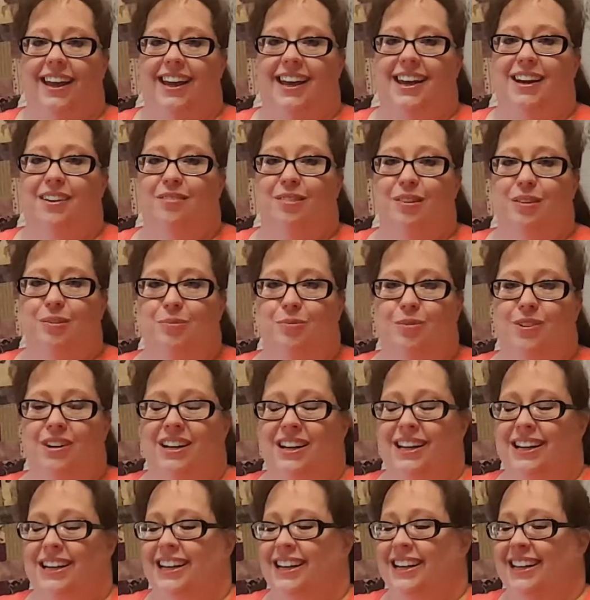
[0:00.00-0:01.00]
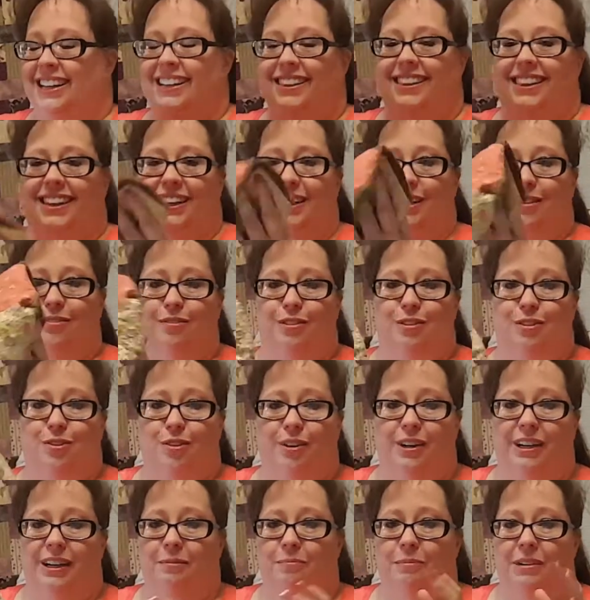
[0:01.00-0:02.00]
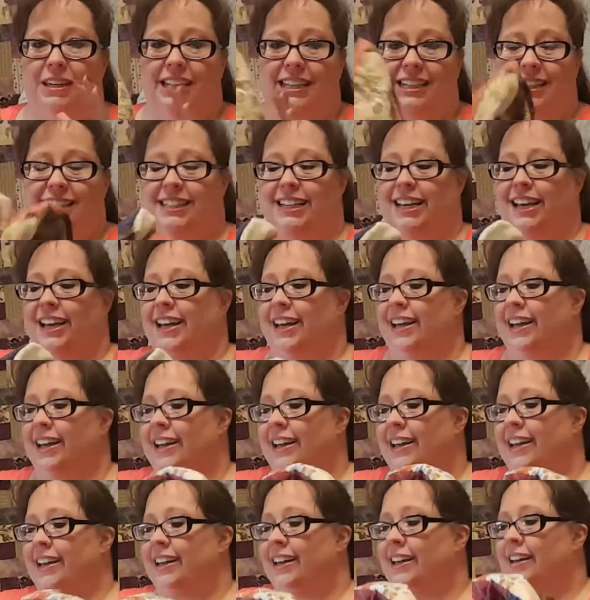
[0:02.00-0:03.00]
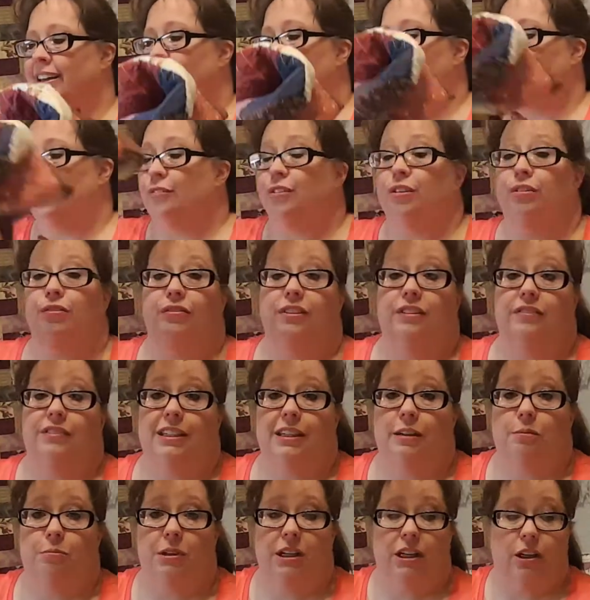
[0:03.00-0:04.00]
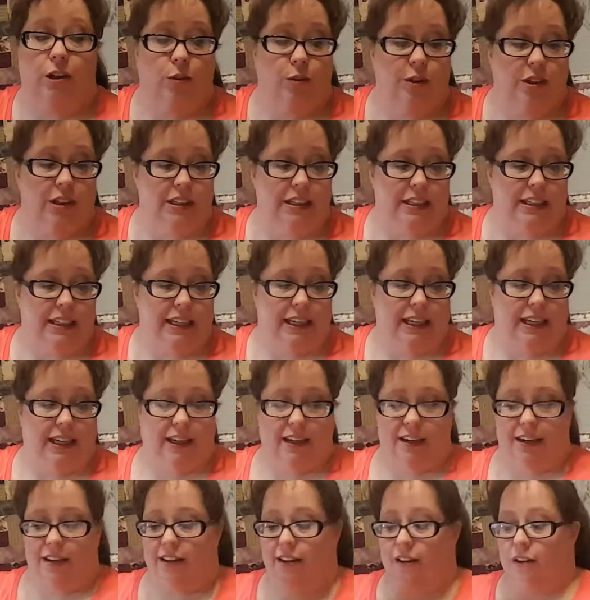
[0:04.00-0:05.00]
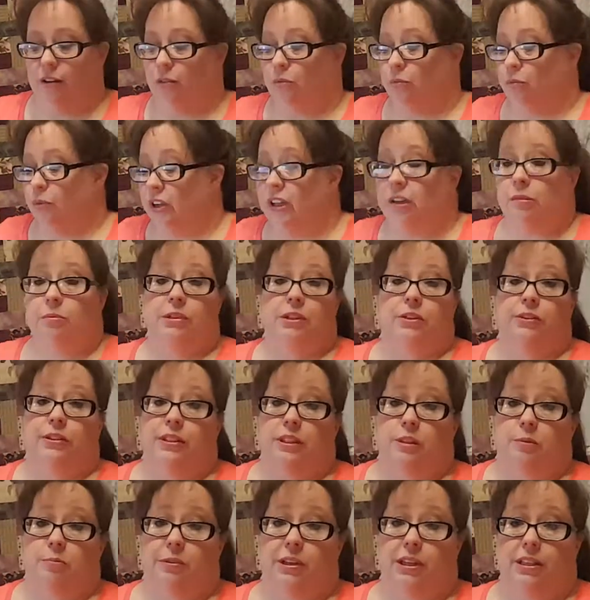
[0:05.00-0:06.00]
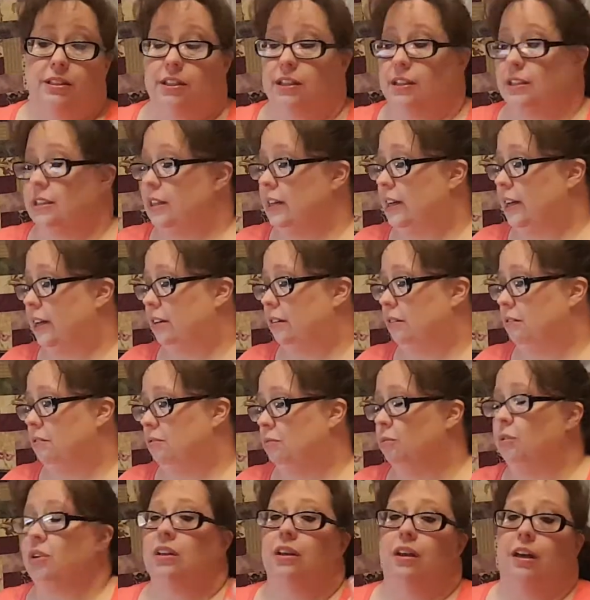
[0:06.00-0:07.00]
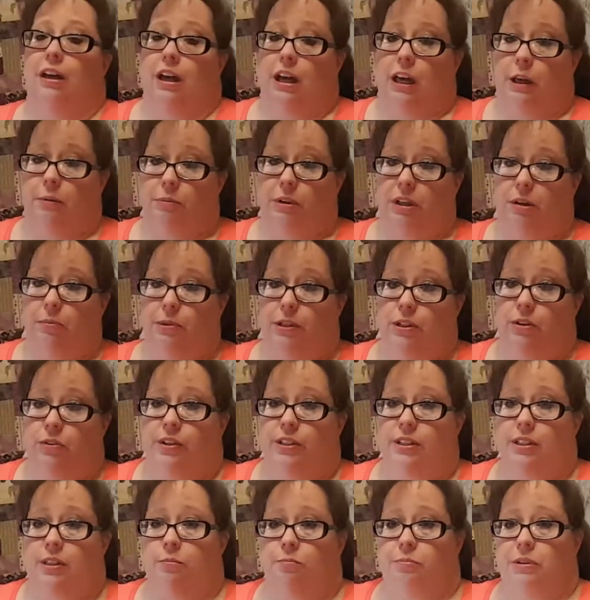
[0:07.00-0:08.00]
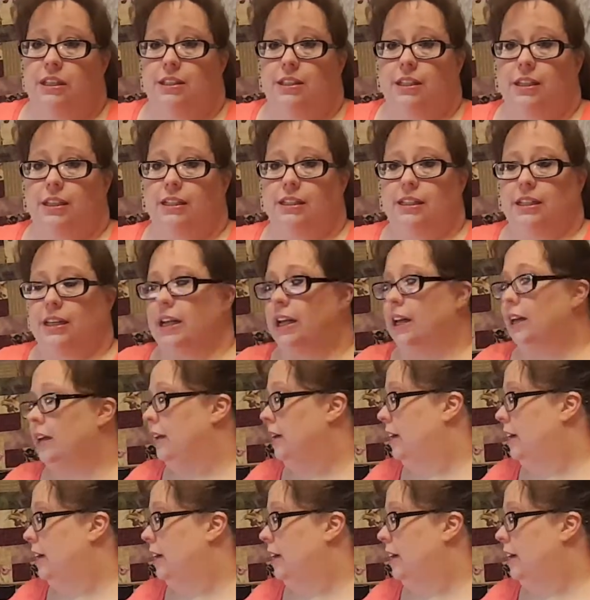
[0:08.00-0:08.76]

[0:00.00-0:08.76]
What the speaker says: everyone, thank you for joining me today for 15-minute quilting. We're going to be doing some piecing today. Well, I'm going to be doing some piecing today.